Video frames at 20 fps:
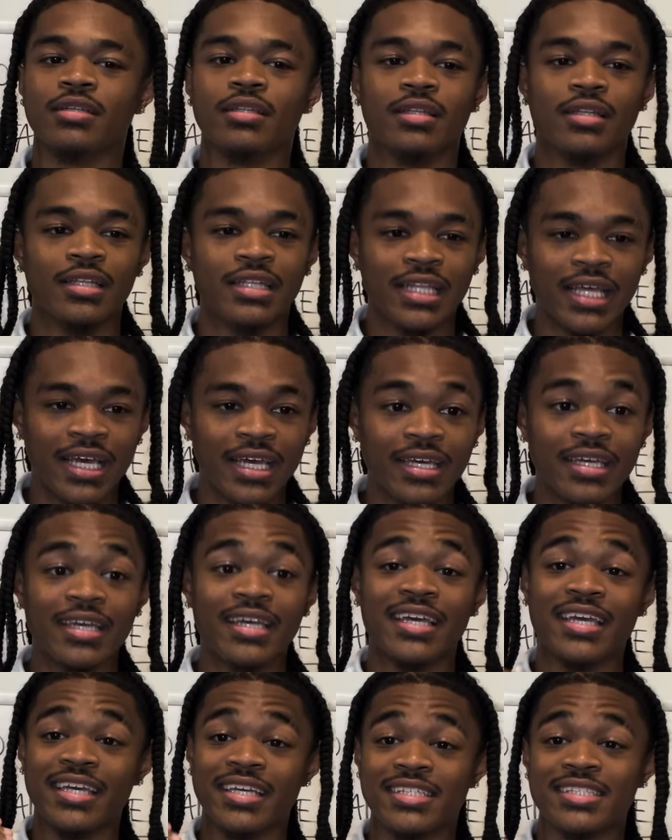let
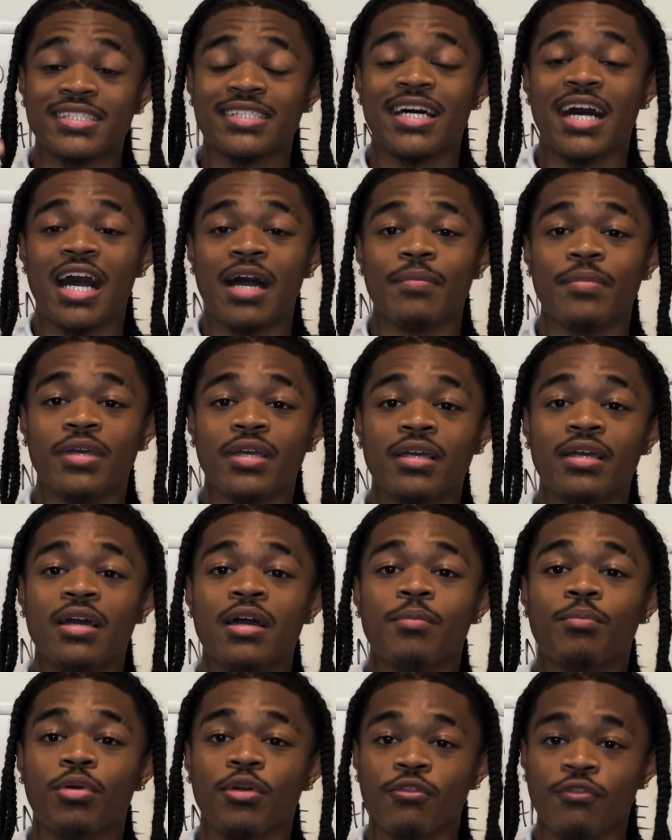his timing
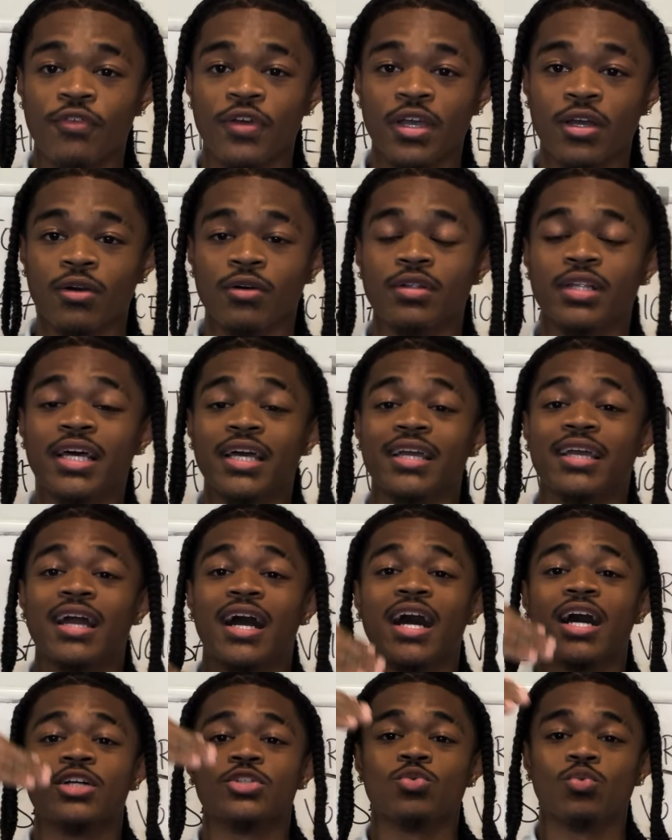prevail, let
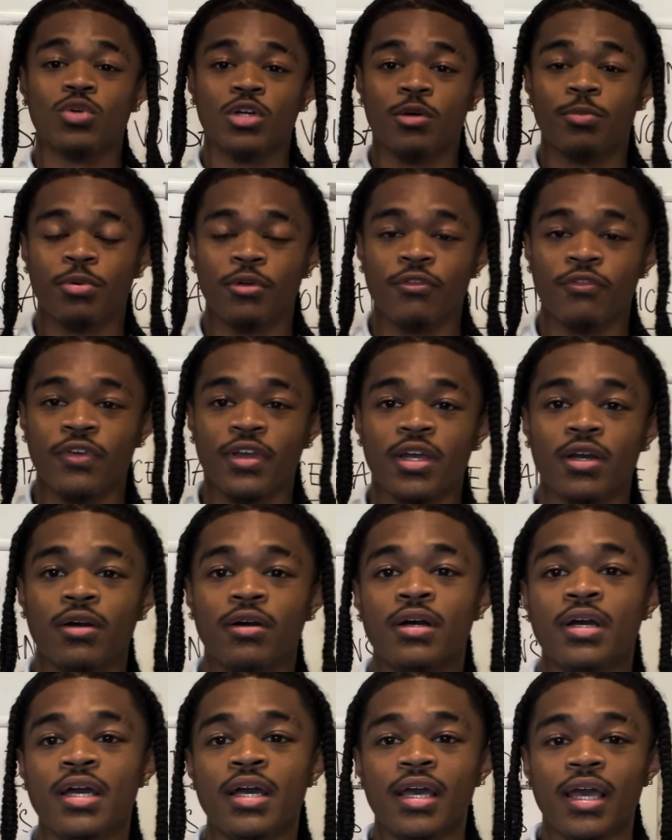God's will prevail.